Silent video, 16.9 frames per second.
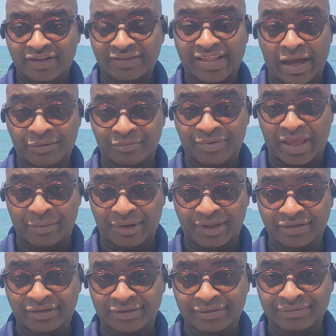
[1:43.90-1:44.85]
down
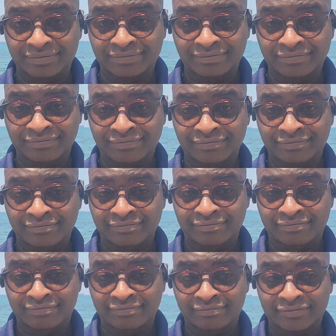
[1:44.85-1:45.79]
payment,
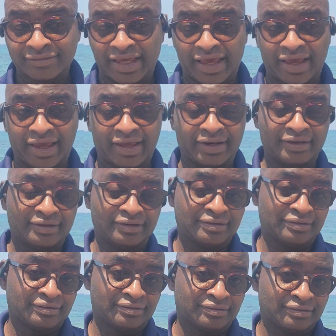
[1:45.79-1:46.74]
and
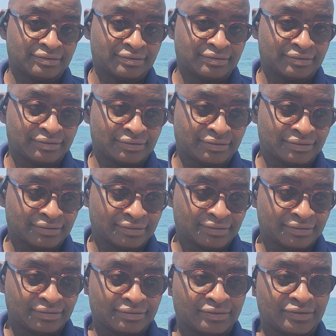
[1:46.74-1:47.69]

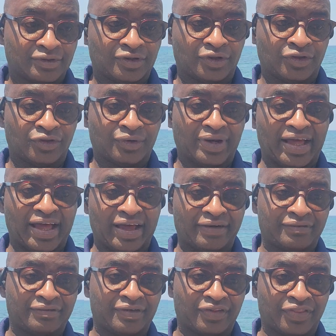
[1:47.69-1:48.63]
you will
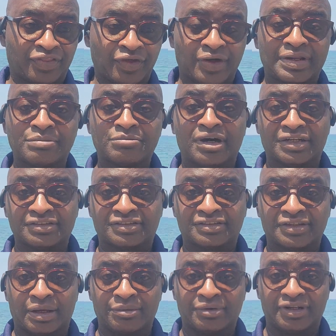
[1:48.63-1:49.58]
have 30
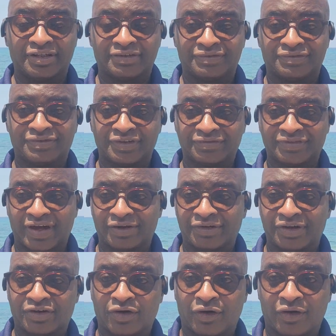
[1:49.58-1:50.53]
months, I believe, if I
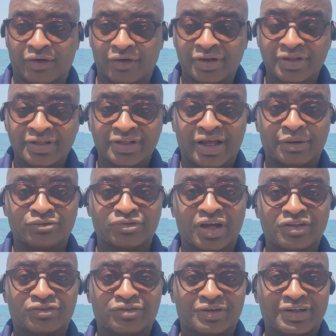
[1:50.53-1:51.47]
recall. I'm
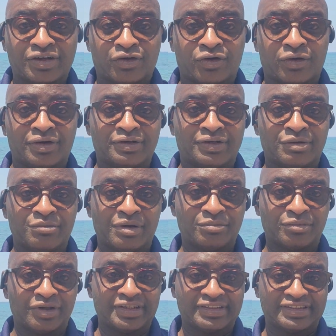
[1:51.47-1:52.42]
trying to
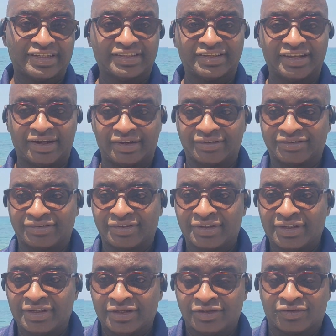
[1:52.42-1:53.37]
remember the details
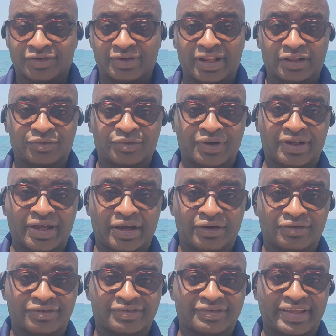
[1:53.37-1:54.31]
so that way I
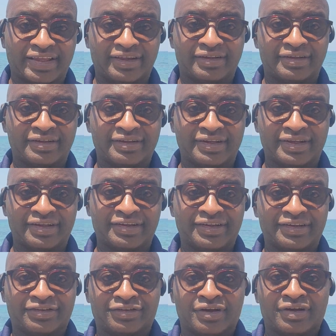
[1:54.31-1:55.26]
don't stay in the
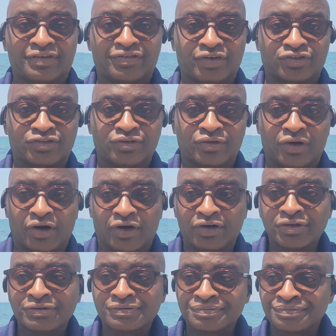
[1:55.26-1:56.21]
heat for too
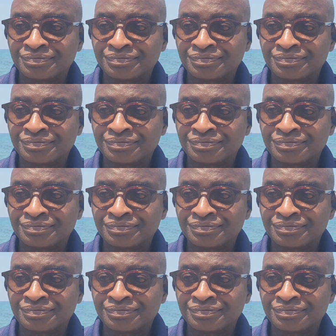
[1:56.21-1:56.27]
long.